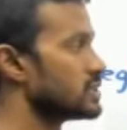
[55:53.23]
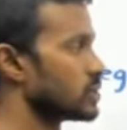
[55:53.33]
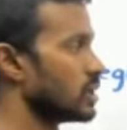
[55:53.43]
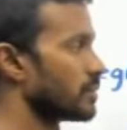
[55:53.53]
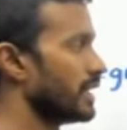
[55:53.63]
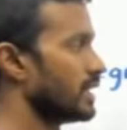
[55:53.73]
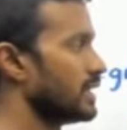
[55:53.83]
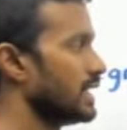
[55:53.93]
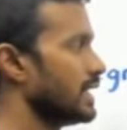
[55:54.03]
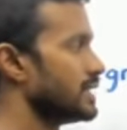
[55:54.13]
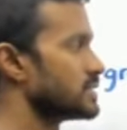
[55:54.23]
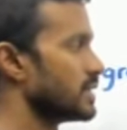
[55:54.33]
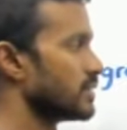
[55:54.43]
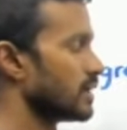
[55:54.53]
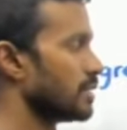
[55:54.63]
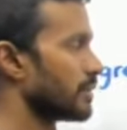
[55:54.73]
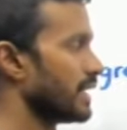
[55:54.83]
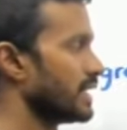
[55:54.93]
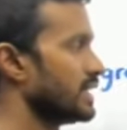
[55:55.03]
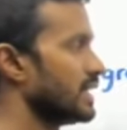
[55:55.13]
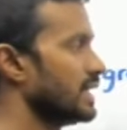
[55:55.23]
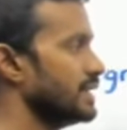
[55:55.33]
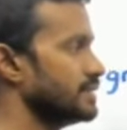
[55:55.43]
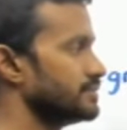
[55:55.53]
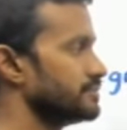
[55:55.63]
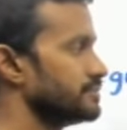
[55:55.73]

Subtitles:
So I'm writing a in general, I'm writing a a.